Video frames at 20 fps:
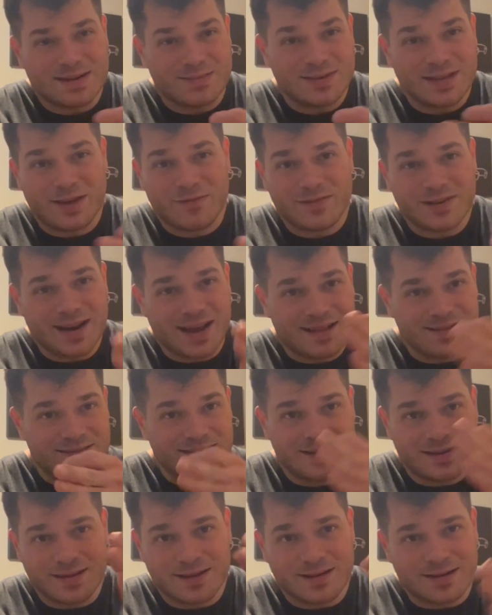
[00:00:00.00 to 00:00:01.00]
I'm definitely not
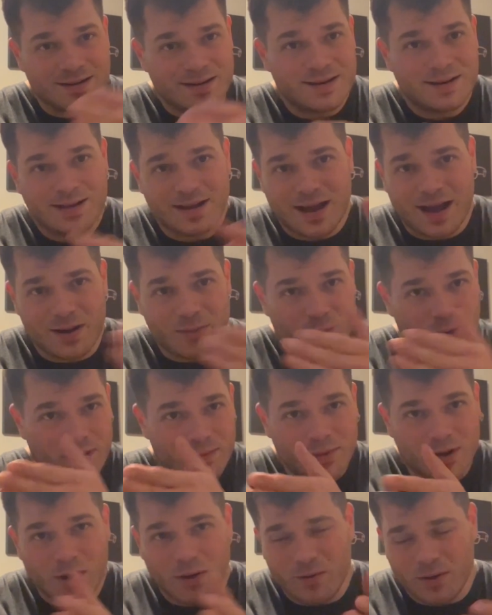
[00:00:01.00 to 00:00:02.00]
linear on where
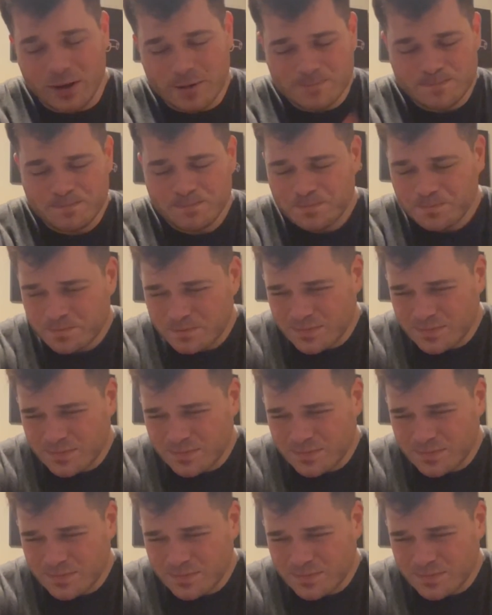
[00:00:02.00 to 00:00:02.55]
I'm going